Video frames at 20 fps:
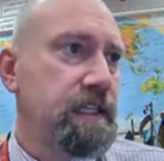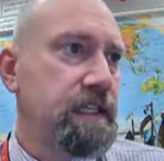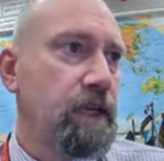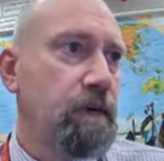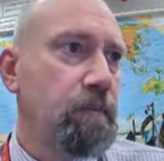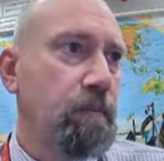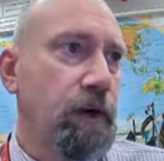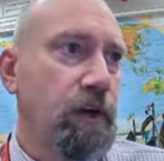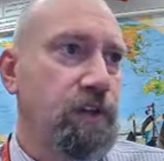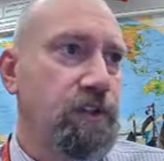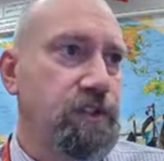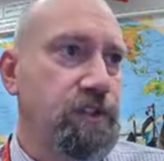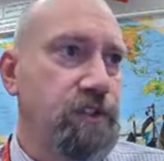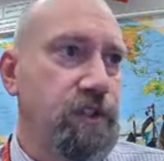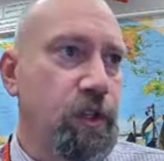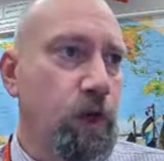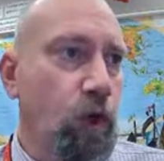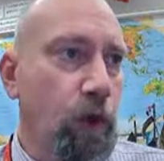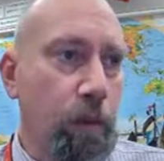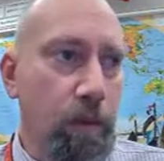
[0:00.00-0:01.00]
Set our
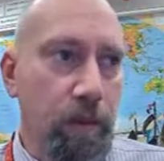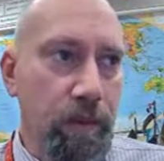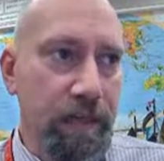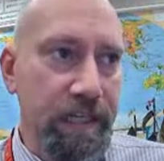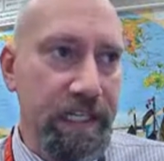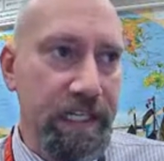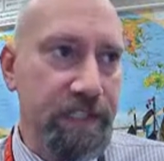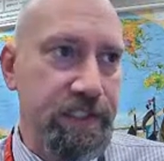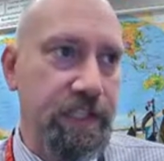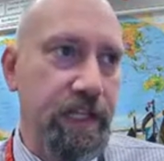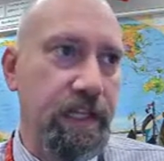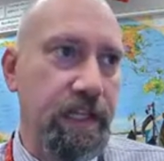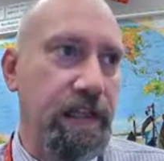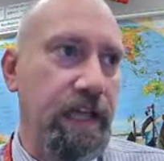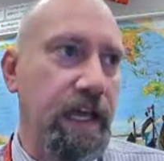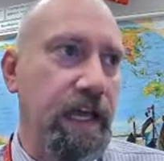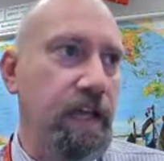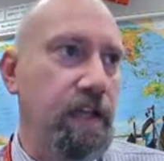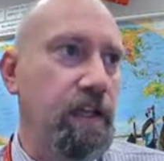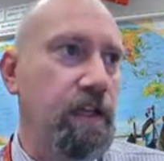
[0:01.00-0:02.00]
margins to normal. We'll need to check
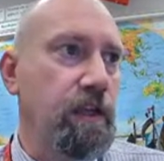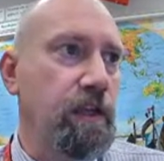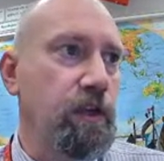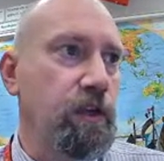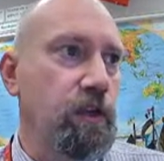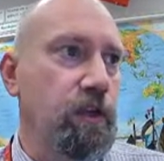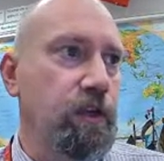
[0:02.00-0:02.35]
that.